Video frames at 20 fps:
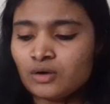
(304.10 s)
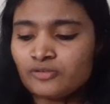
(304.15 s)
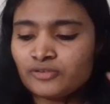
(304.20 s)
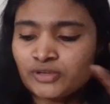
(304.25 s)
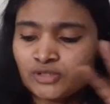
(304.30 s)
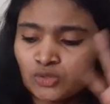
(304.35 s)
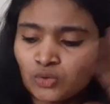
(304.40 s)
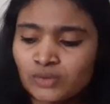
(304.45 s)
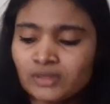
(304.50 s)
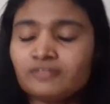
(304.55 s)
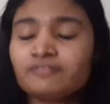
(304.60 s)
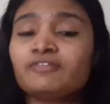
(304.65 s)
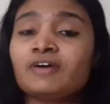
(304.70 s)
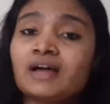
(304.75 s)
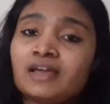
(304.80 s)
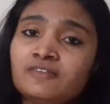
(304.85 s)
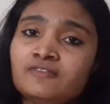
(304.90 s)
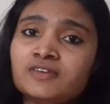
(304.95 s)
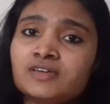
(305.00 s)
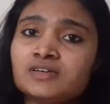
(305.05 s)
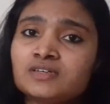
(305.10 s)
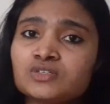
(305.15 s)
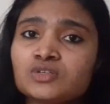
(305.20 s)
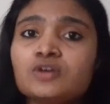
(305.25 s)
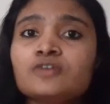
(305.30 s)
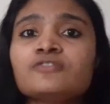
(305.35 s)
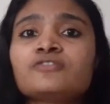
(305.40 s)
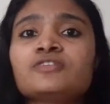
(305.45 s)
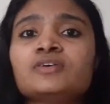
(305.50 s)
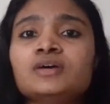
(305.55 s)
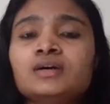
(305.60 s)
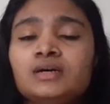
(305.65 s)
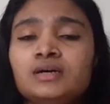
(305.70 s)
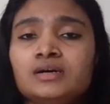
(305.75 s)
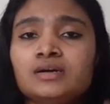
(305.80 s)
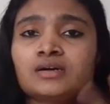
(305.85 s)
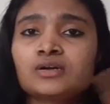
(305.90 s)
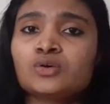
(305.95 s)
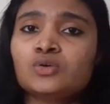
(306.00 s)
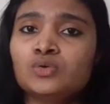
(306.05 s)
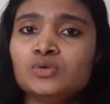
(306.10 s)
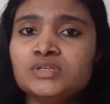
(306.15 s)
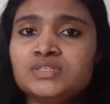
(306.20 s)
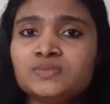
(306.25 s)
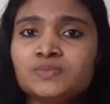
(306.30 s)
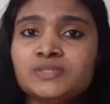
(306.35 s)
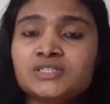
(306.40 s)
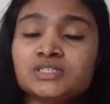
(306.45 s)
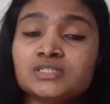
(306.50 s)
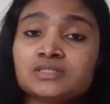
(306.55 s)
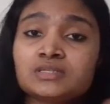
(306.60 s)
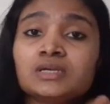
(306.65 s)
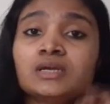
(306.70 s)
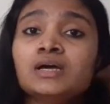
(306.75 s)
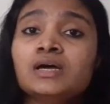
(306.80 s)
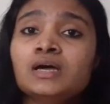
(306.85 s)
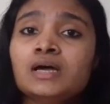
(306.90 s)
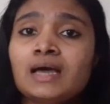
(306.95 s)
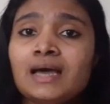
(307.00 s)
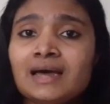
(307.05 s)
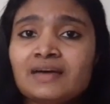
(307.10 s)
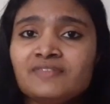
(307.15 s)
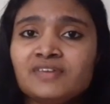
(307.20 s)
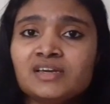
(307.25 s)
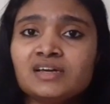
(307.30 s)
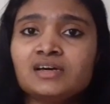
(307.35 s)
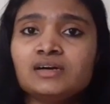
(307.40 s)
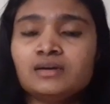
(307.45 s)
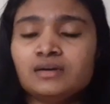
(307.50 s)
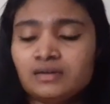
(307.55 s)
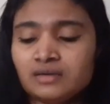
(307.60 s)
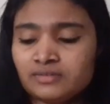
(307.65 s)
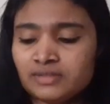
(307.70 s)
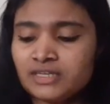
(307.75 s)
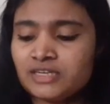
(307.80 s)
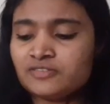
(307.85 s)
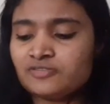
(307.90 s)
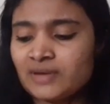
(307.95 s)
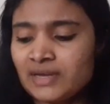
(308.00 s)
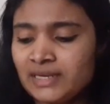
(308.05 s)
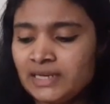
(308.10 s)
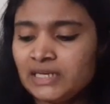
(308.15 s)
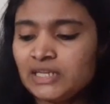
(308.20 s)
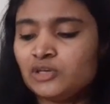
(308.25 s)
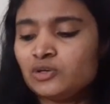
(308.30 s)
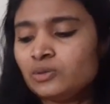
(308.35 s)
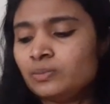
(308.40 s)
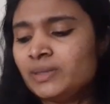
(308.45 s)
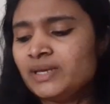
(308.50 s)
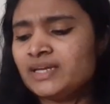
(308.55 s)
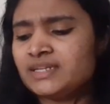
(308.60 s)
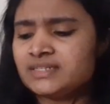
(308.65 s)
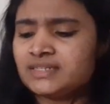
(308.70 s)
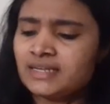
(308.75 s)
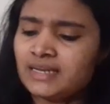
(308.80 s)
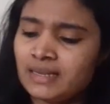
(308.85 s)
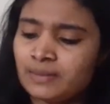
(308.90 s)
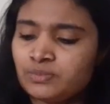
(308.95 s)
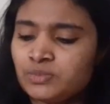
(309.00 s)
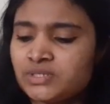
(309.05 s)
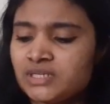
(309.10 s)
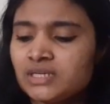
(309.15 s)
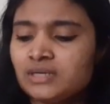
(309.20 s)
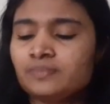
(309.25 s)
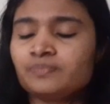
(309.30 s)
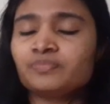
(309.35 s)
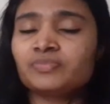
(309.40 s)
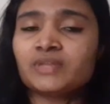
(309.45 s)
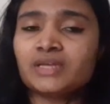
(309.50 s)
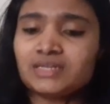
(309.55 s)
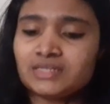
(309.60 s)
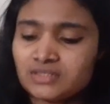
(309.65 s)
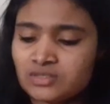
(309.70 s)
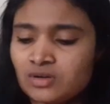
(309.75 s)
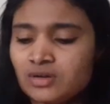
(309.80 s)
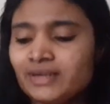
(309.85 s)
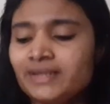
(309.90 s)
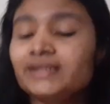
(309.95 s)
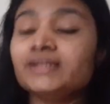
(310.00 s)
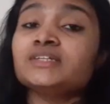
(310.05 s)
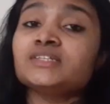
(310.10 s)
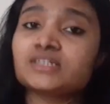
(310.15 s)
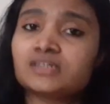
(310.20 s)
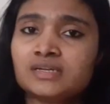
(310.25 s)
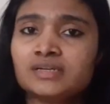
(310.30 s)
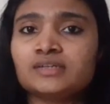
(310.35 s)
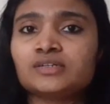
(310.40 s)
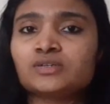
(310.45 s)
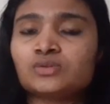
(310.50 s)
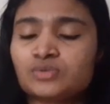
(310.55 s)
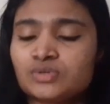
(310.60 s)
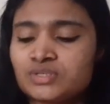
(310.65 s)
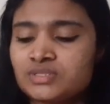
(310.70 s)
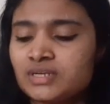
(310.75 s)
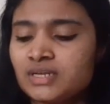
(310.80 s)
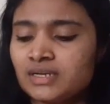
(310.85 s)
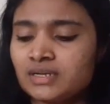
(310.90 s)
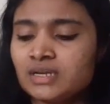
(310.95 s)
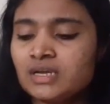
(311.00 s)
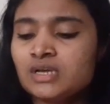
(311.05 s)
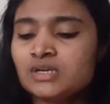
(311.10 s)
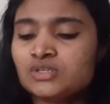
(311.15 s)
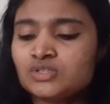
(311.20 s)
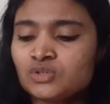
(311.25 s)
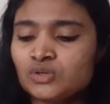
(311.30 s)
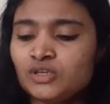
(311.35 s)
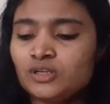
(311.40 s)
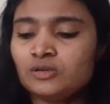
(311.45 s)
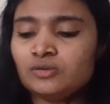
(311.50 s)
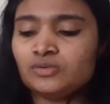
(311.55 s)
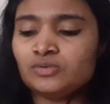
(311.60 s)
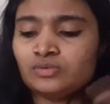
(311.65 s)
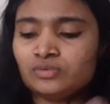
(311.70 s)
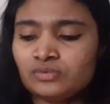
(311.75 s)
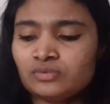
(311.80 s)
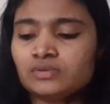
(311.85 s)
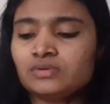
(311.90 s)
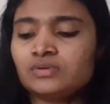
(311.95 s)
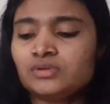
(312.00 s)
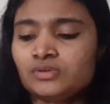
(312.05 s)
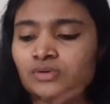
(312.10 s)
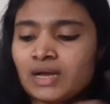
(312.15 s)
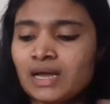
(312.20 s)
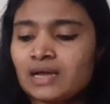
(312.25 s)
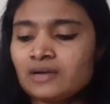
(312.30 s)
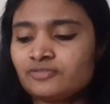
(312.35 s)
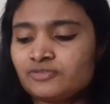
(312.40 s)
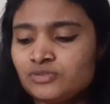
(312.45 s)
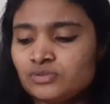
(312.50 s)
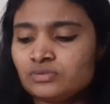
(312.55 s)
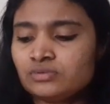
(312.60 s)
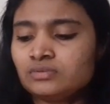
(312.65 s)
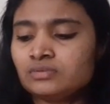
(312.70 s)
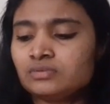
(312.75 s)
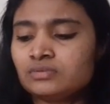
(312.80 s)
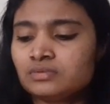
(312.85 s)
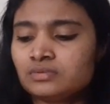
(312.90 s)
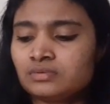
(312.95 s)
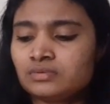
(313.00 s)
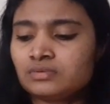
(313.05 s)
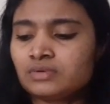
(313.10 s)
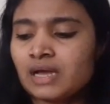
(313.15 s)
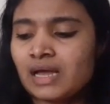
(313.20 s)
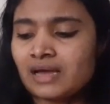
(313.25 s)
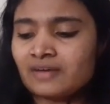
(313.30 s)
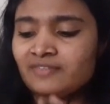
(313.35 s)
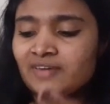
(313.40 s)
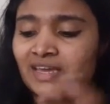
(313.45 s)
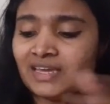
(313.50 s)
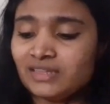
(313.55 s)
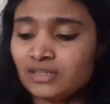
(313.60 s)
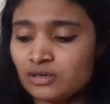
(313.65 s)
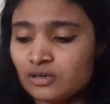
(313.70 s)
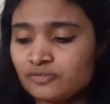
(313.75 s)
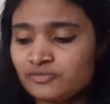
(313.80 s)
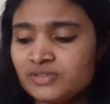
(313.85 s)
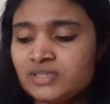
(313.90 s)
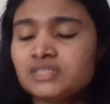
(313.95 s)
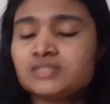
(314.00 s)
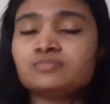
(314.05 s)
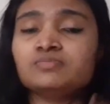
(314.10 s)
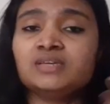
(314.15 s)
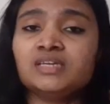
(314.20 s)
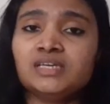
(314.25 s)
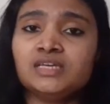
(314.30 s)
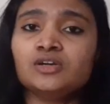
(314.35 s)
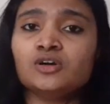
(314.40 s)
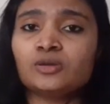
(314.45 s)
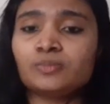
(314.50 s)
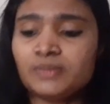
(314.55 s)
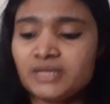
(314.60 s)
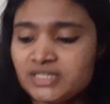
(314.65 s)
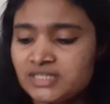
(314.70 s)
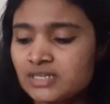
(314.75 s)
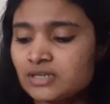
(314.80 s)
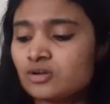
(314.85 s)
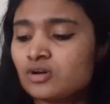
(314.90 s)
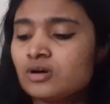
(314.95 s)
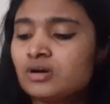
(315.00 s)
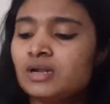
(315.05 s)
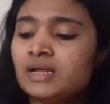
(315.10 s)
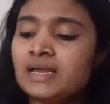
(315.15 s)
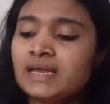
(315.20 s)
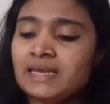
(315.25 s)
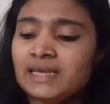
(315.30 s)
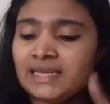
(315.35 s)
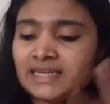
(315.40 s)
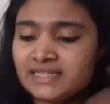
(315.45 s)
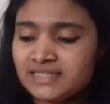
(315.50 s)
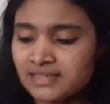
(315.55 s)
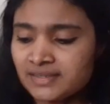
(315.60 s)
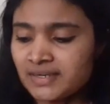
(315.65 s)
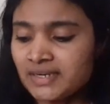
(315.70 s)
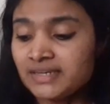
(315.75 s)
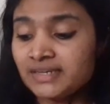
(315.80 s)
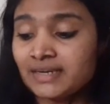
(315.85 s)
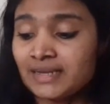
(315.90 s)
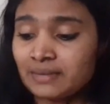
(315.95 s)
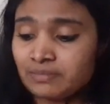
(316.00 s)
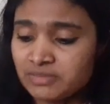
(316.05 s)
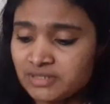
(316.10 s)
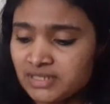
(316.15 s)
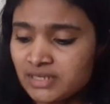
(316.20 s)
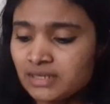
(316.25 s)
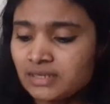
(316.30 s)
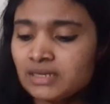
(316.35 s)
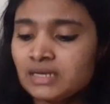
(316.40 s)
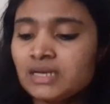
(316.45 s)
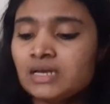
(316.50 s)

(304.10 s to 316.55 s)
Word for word: of total five years of uh, course, which is having a, uh, that is finally you will be getting an MTech. That is called an integrated course, right? So you you, uh, you have to uh, have either of this B or BTech or integrated MTech